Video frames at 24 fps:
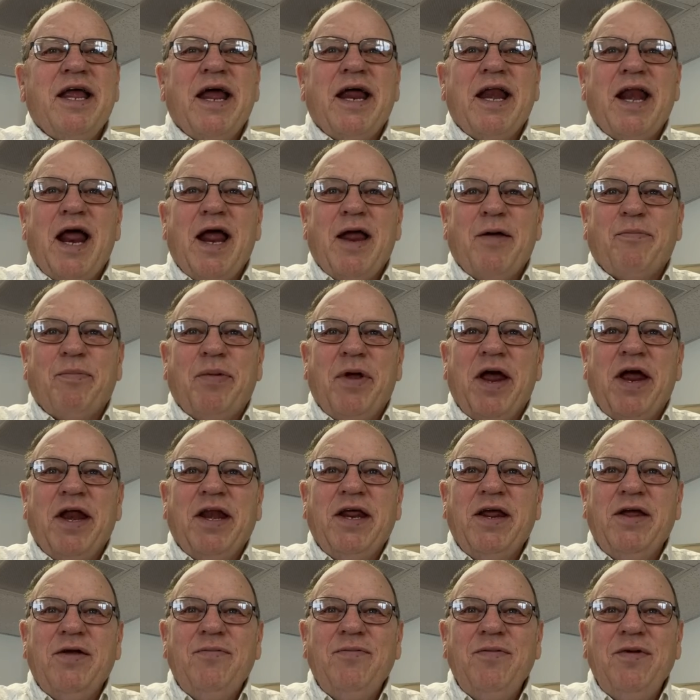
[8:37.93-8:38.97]
Can I
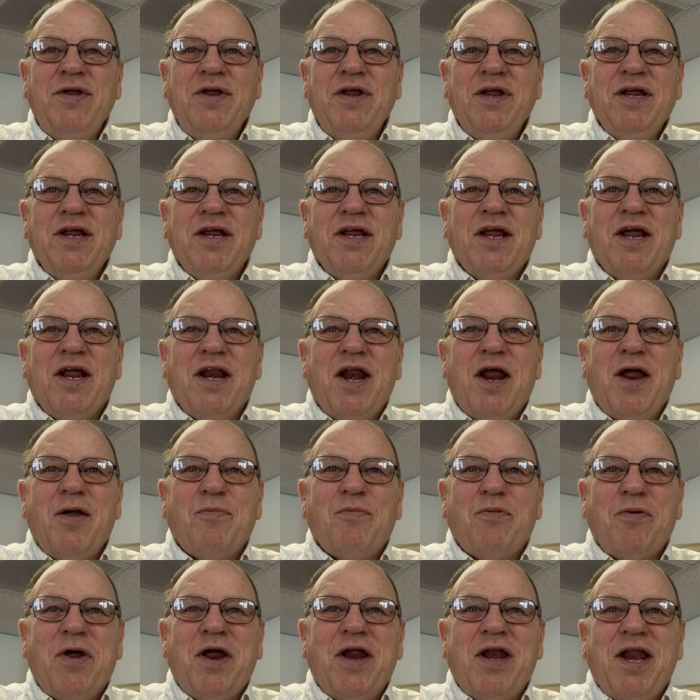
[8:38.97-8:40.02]
pet him? Can I
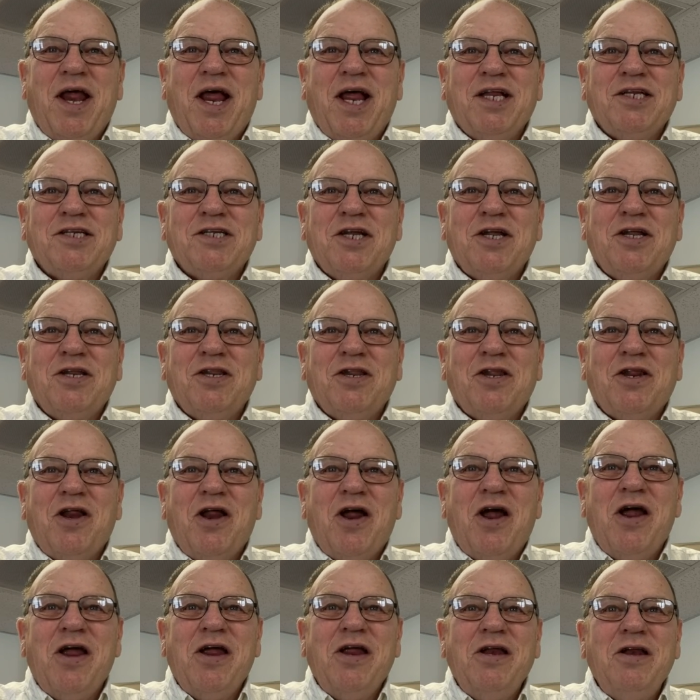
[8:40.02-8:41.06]
pet Aslan the
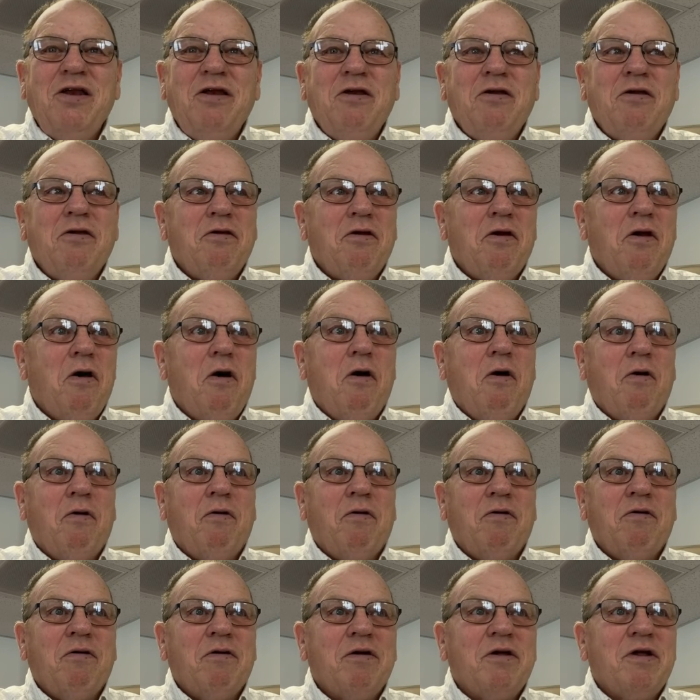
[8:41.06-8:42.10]
lion?
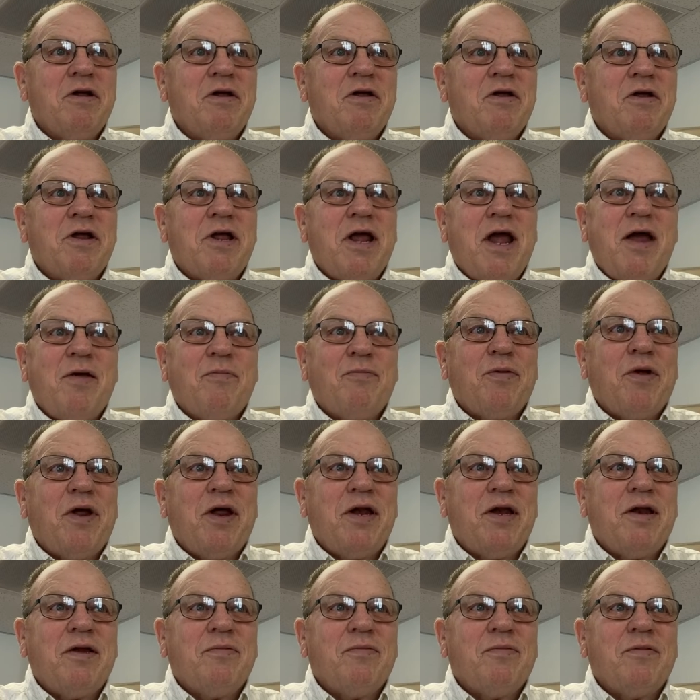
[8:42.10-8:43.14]
No, you can't
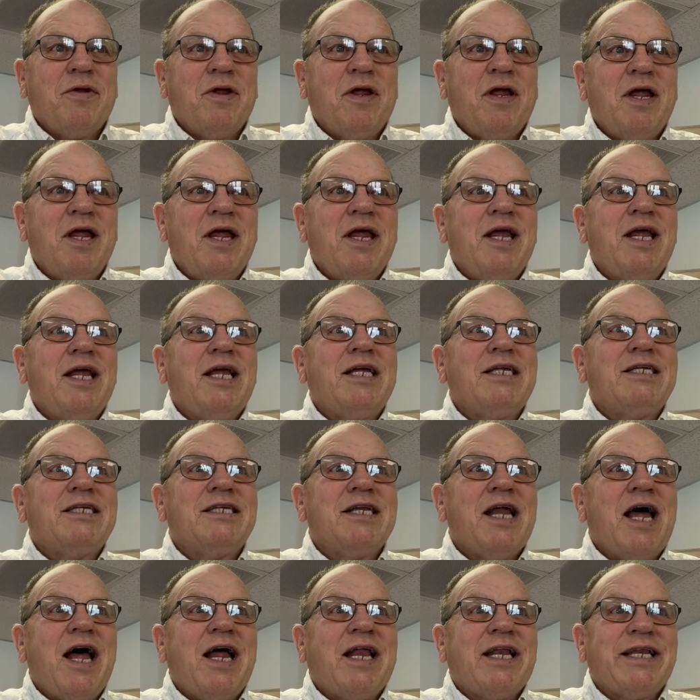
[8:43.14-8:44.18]
pet him. He's
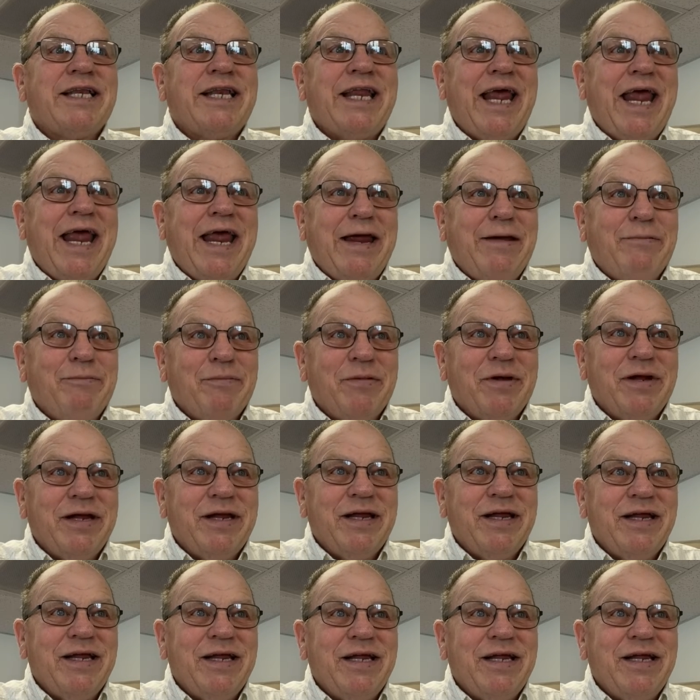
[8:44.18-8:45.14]
not tame.